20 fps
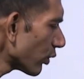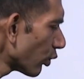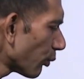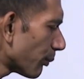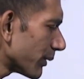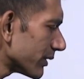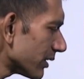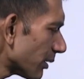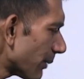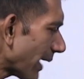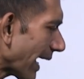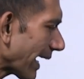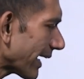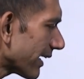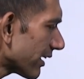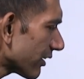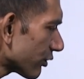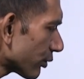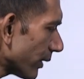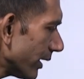open the bracket
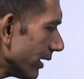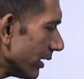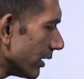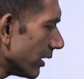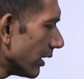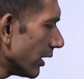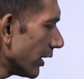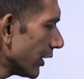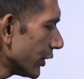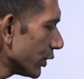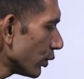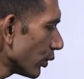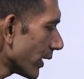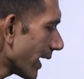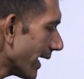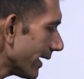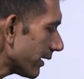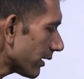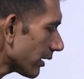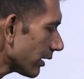as well. You
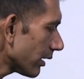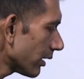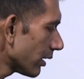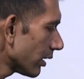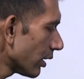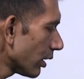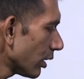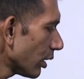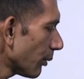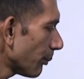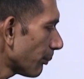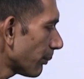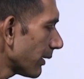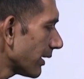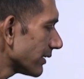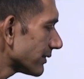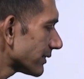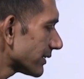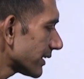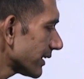get
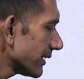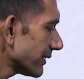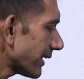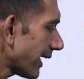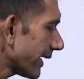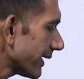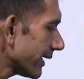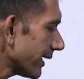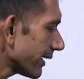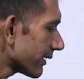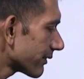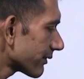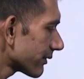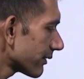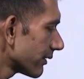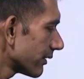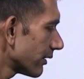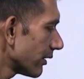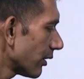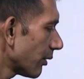plus 3 sin x
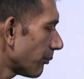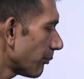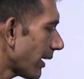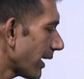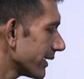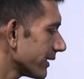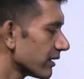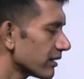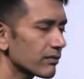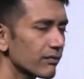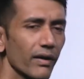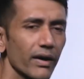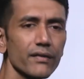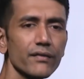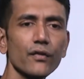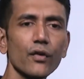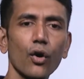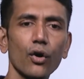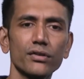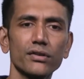minus 5
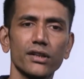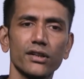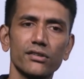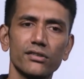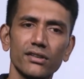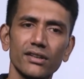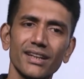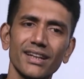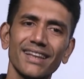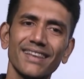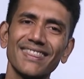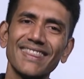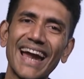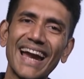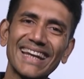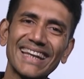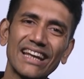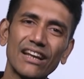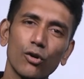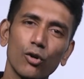cos x.
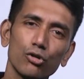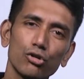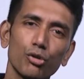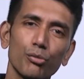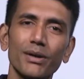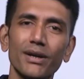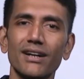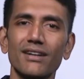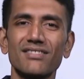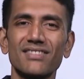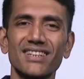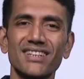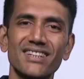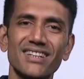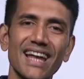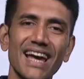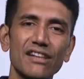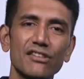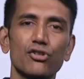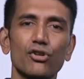That can also be considered
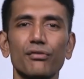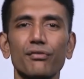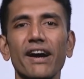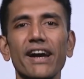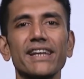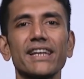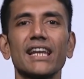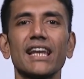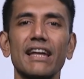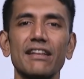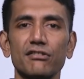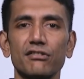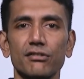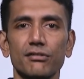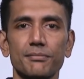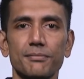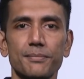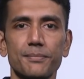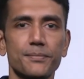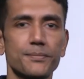as your final answer.
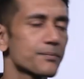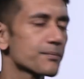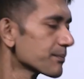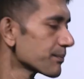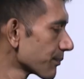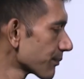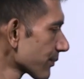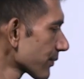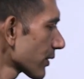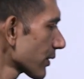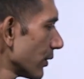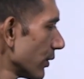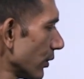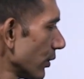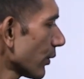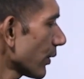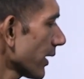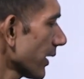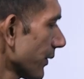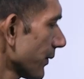
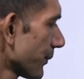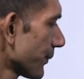Okay.